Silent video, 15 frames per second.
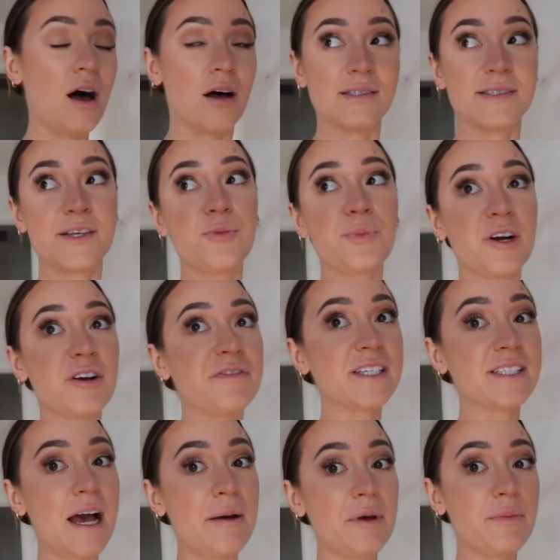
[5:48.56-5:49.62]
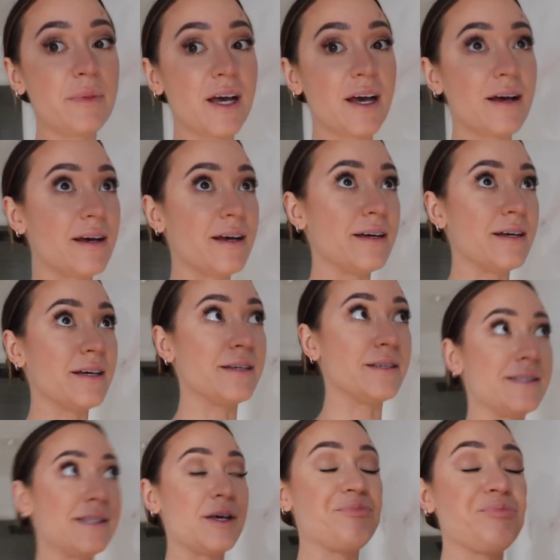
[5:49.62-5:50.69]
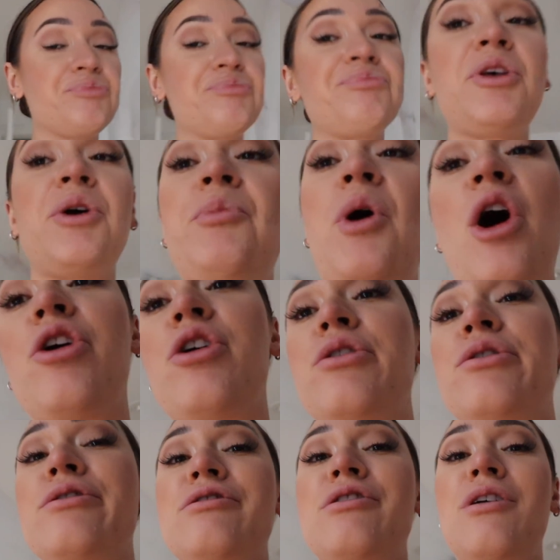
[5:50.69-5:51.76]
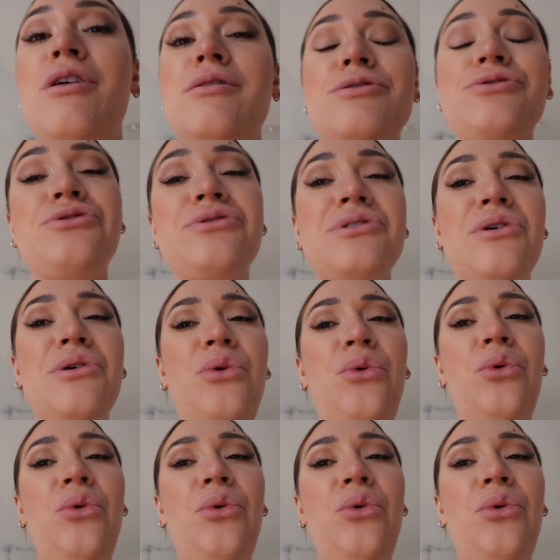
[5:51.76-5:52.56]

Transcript: also, perfect timing because. Um, a girl's closet just got